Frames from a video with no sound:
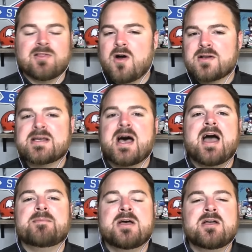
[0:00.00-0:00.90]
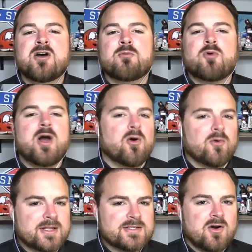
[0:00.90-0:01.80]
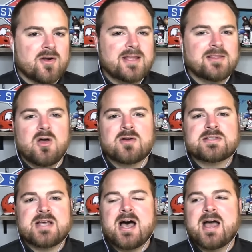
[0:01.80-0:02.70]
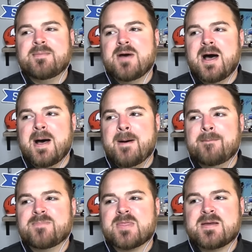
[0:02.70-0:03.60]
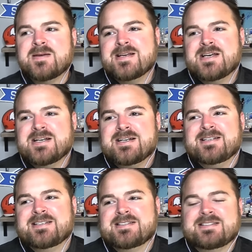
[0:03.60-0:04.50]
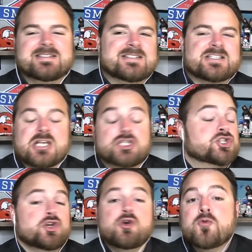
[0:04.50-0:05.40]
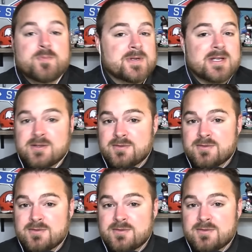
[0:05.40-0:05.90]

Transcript: Longtime priority target, long time, um, uh, just assumed